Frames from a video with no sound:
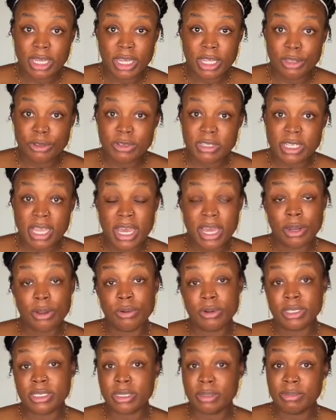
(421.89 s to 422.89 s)
other side,
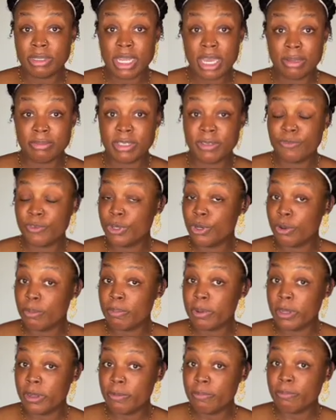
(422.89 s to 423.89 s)
or sometimes if you don't
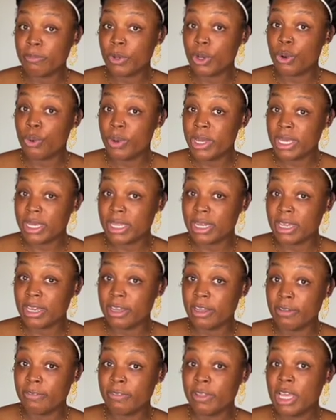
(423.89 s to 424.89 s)
pump quick
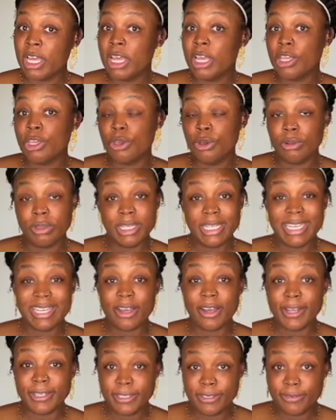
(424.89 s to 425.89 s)
enough, you'll leak
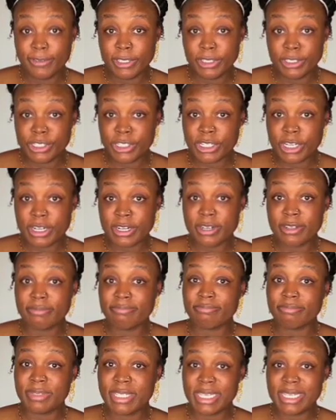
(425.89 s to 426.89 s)
all over your shirt.
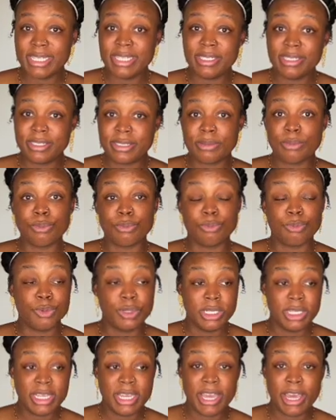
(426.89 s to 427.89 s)
These
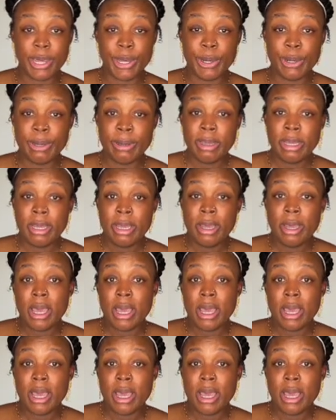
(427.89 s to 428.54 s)
really help.